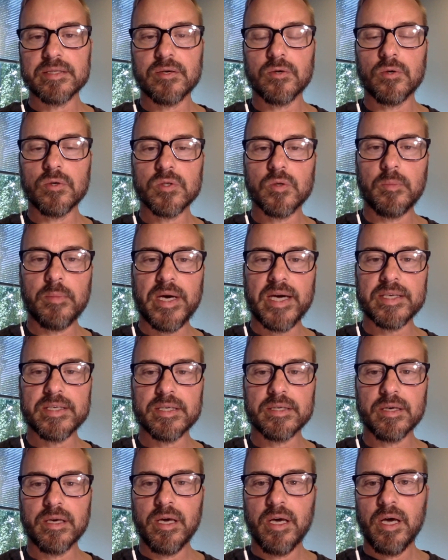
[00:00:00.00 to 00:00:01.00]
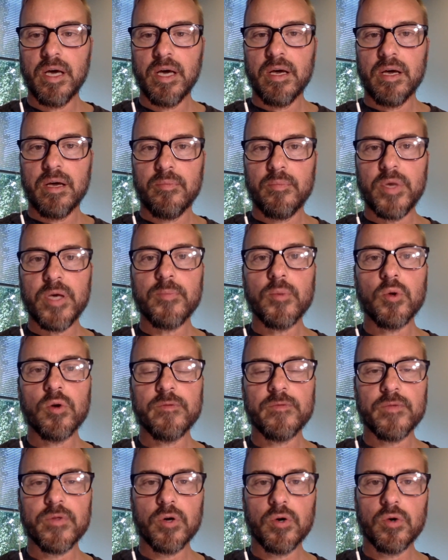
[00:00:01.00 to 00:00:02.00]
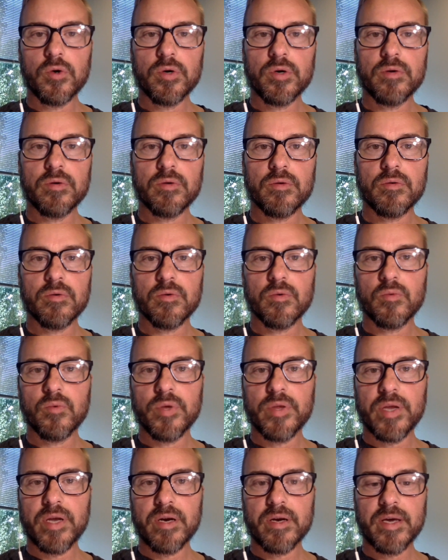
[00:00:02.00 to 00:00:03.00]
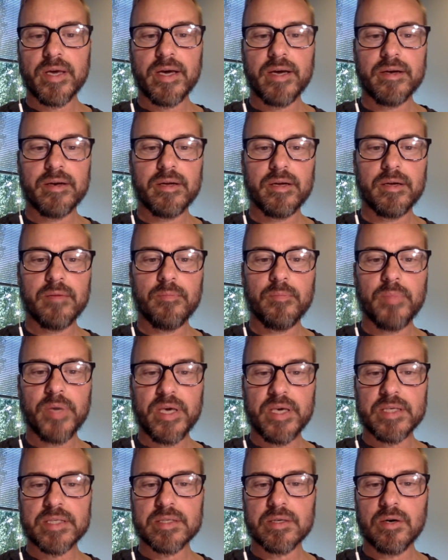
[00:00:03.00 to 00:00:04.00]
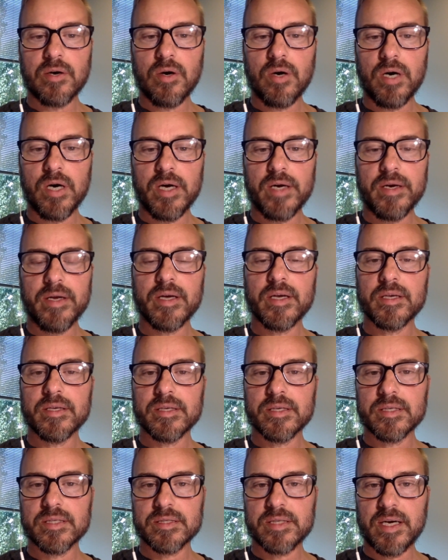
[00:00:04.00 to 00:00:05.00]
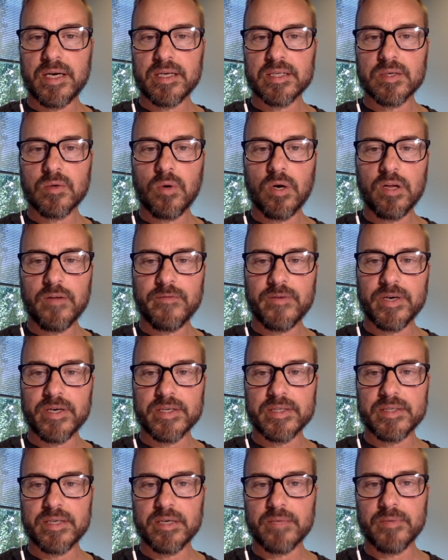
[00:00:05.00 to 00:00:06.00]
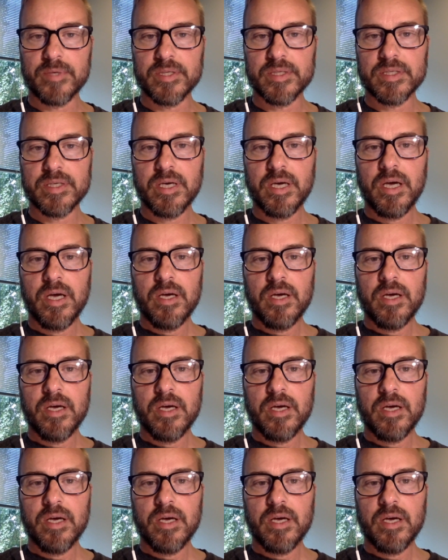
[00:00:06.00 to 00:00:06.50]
They're also matching people who have flown with Air Canada based on status qualifying segments.